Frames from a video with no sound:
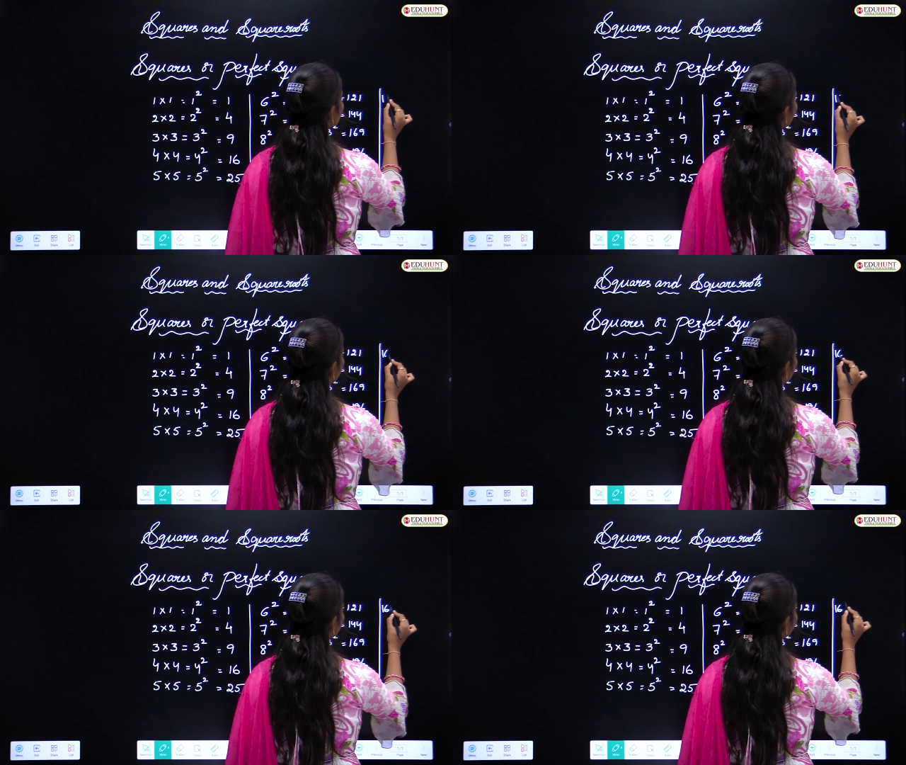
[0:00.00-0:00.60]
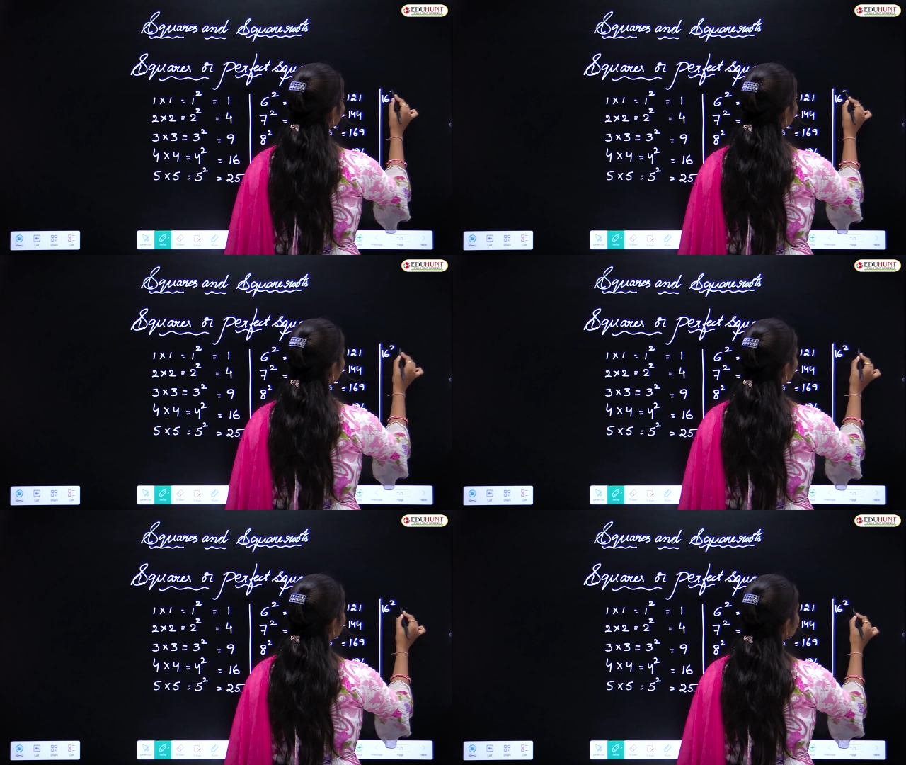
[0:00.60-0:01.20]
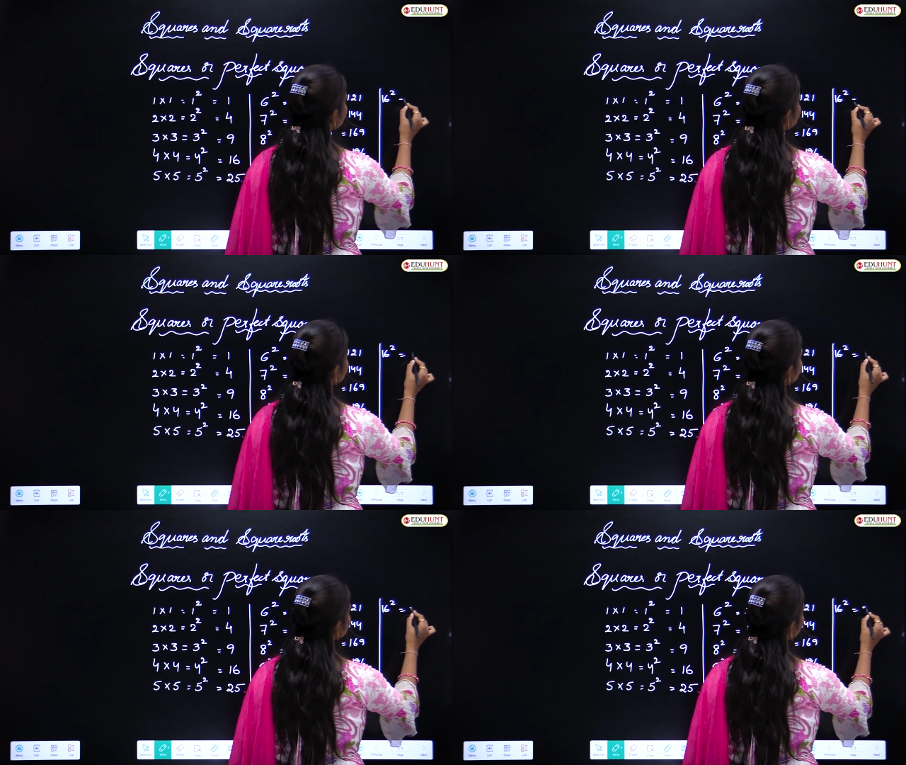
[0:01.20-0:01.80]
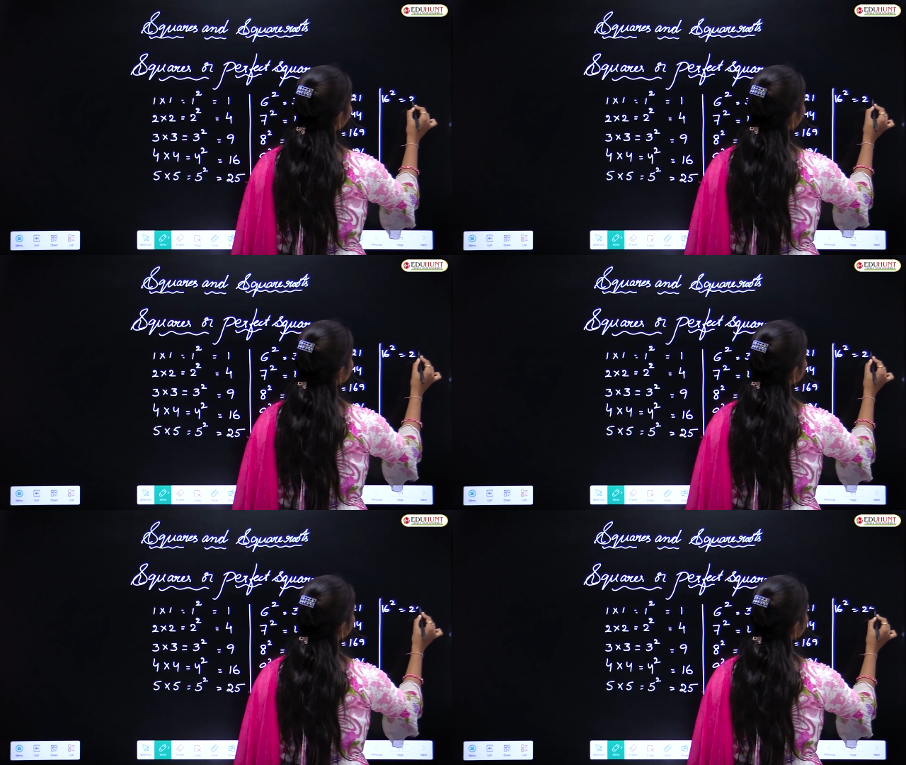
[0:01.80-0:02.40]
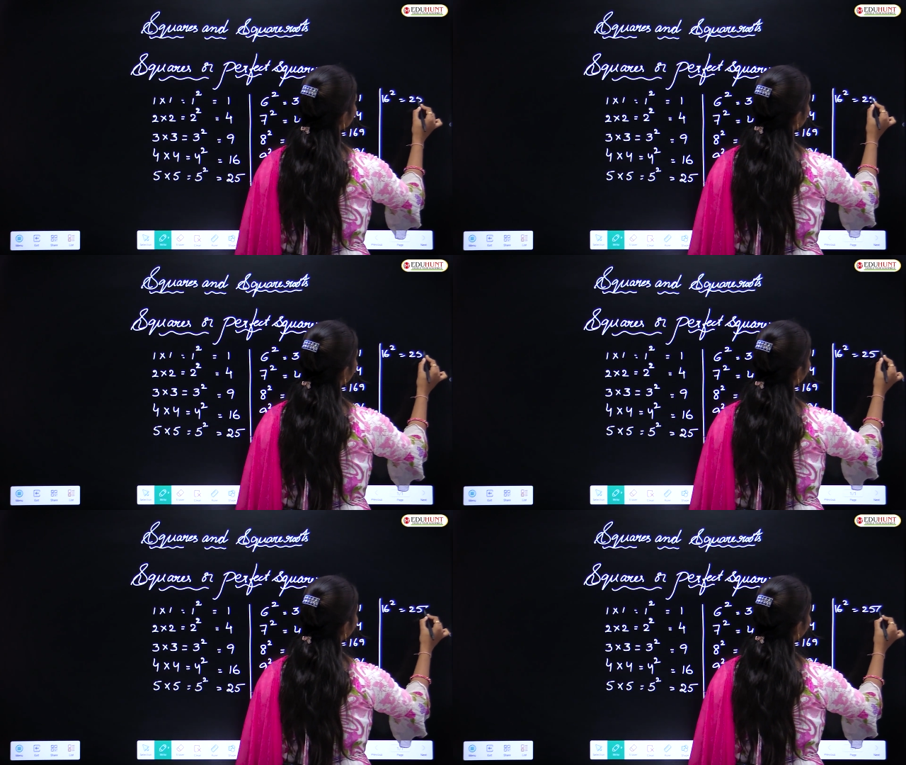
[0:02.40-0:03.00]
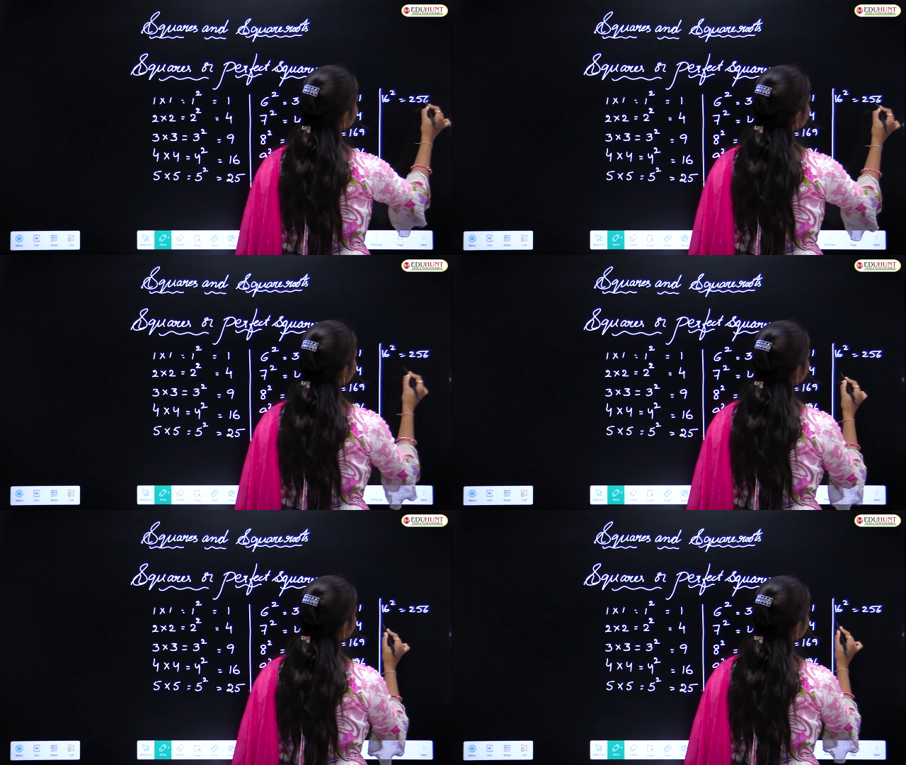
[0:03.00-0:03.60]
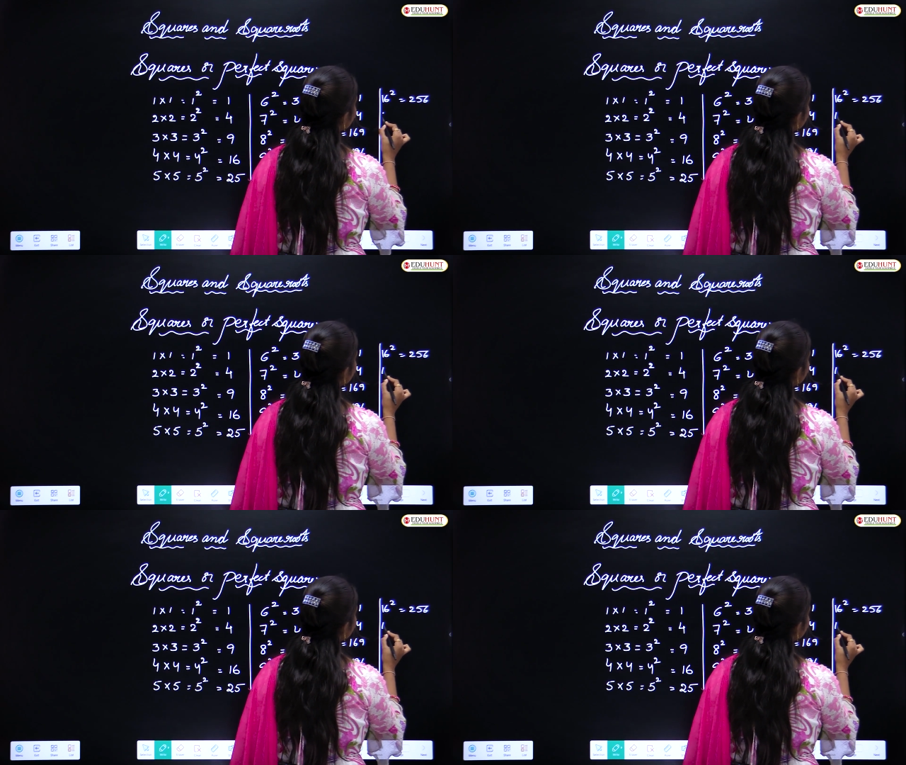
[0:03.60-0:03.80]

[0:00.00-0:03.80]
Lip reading: (no speaker visible)